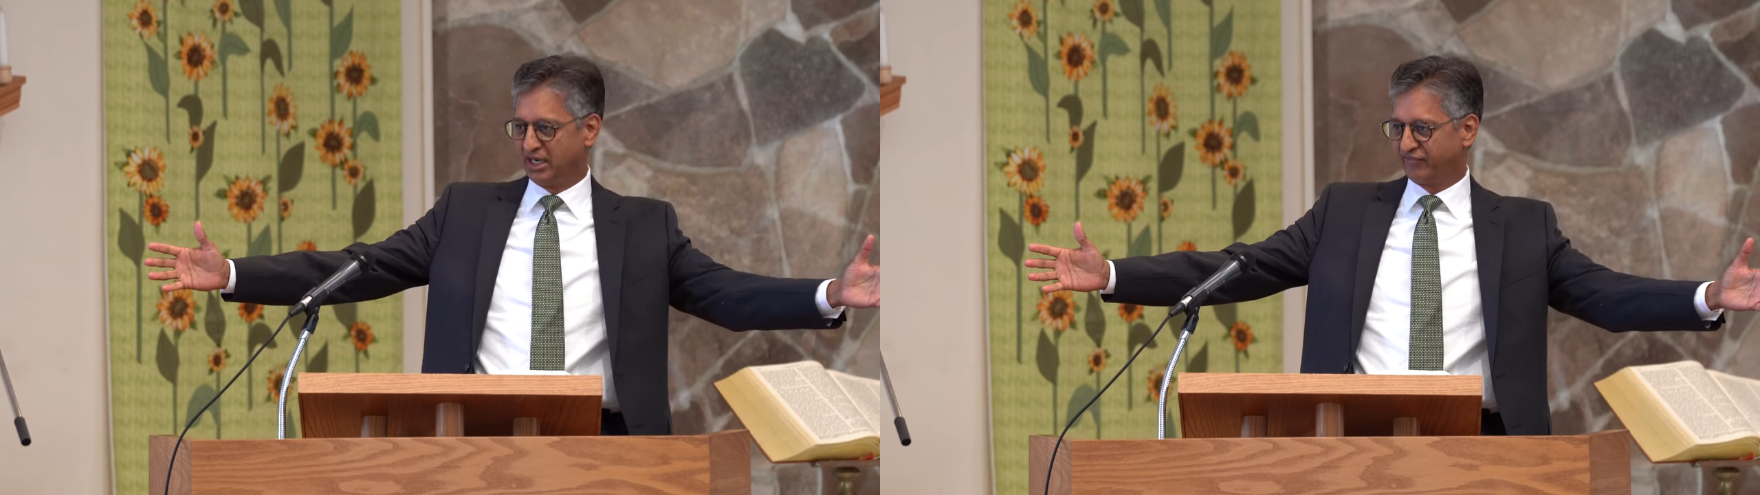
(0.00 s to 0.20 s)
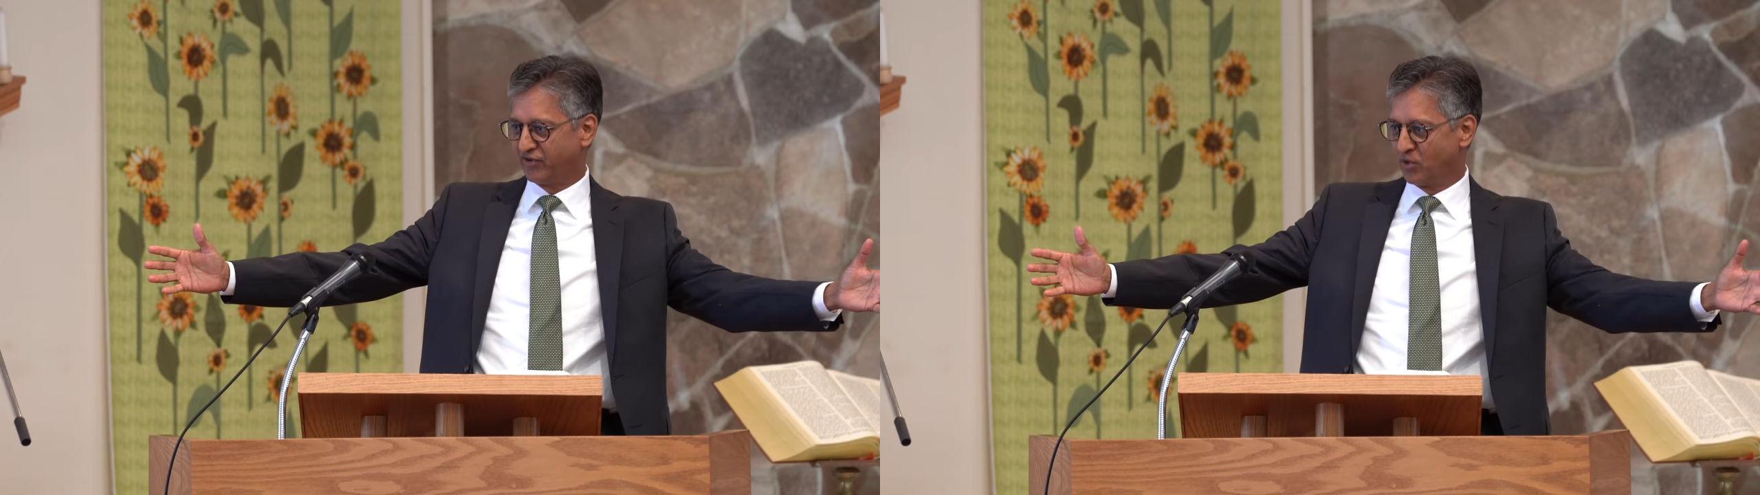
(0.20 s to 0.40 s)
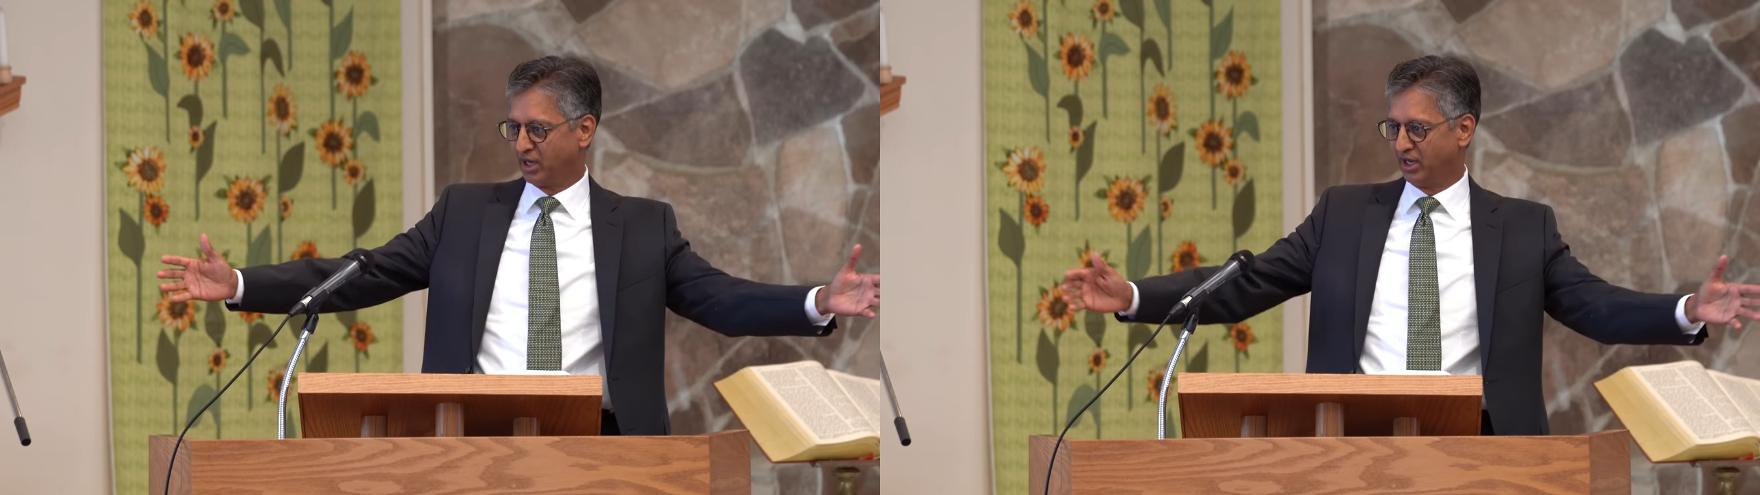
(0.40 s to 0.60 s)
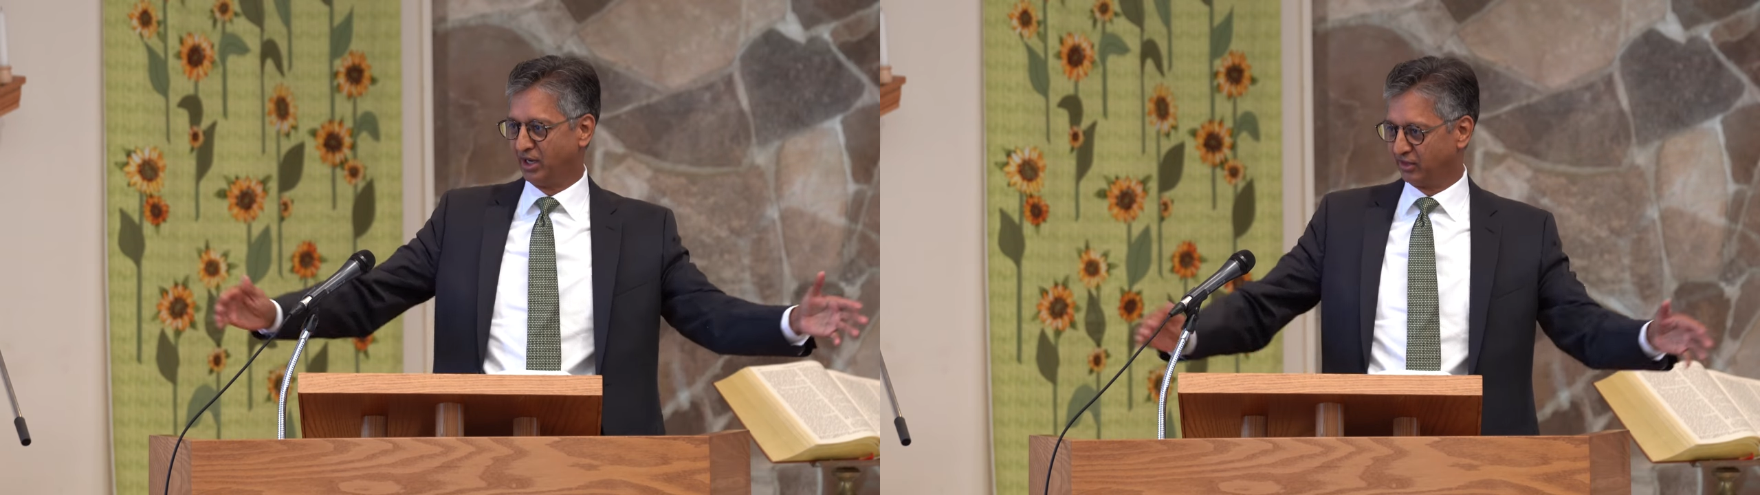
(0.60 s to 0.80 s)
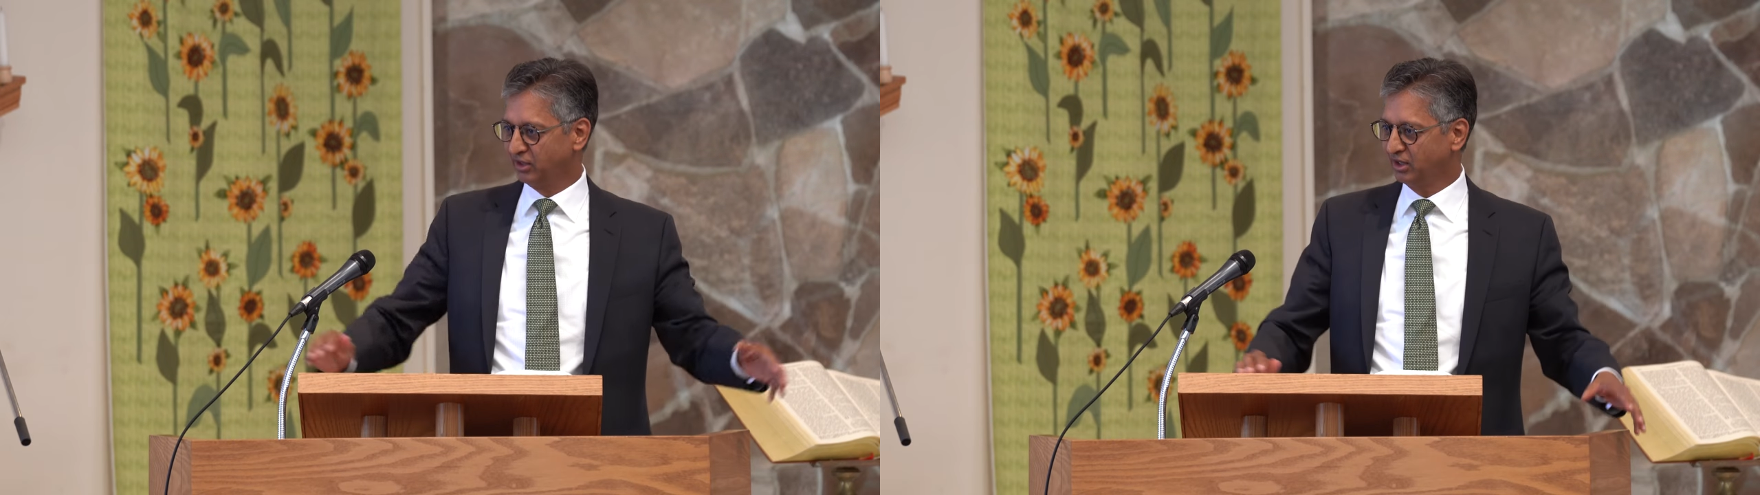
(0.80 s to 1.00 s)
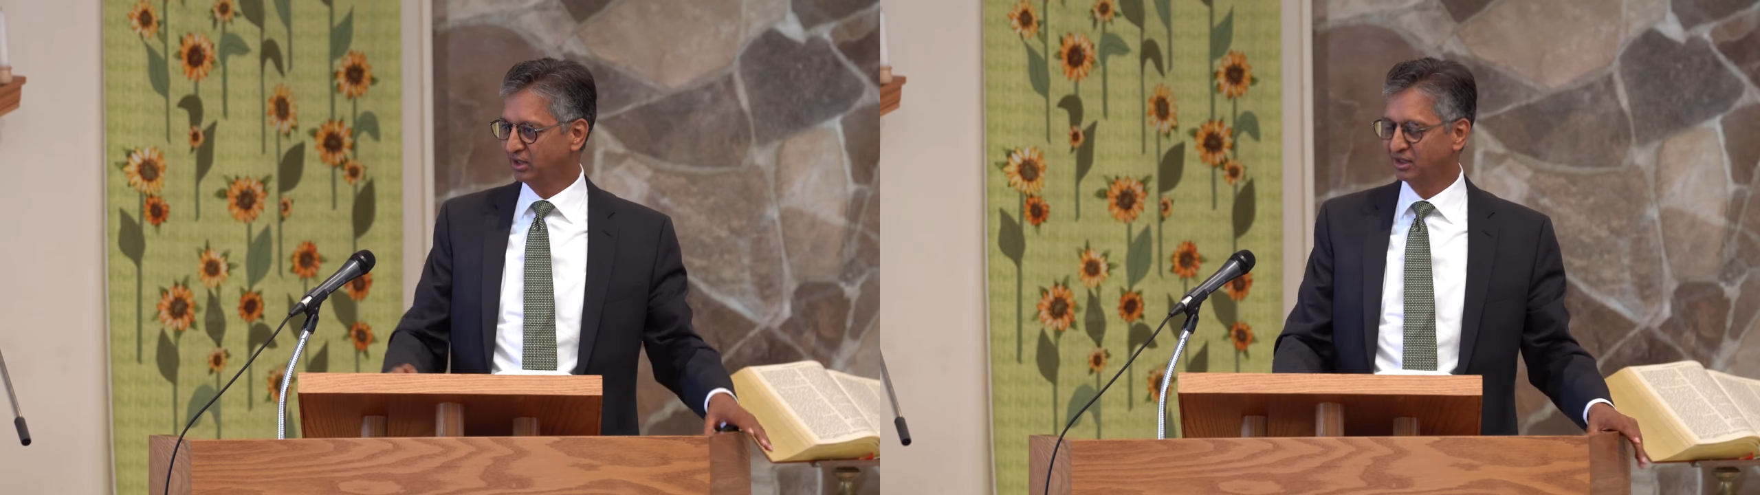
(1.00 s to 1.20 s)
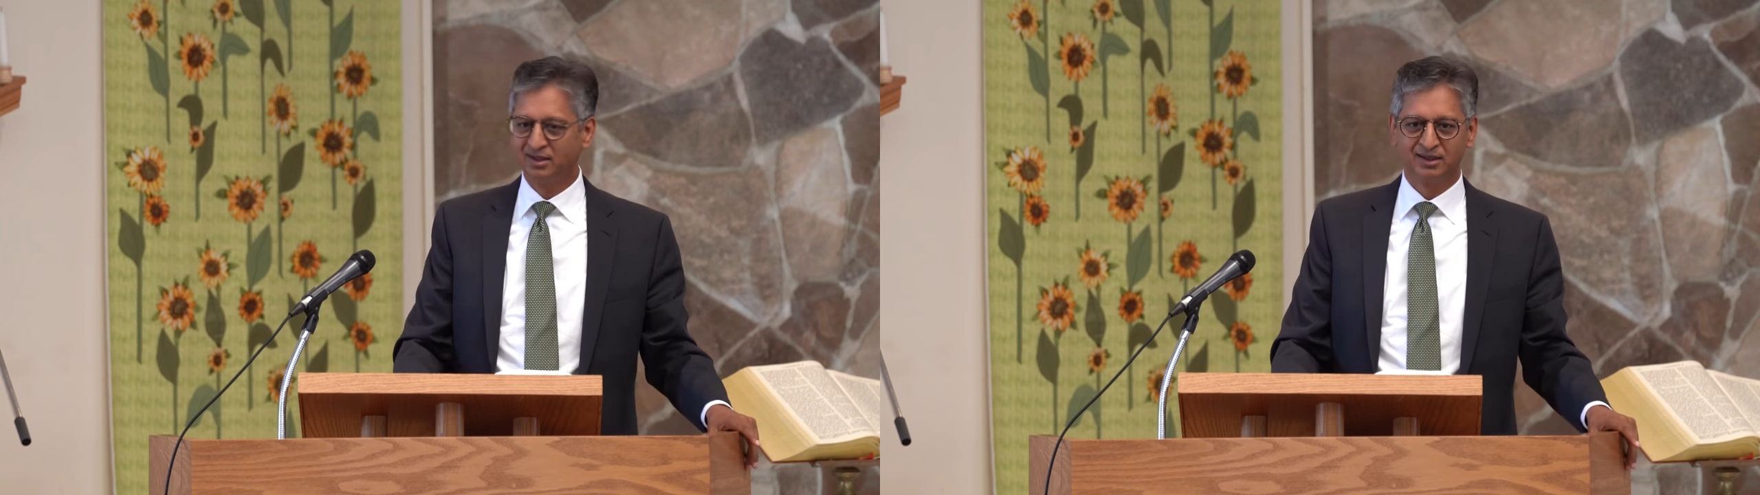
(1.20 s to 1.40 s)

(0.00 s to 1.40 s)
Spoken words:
love for one another,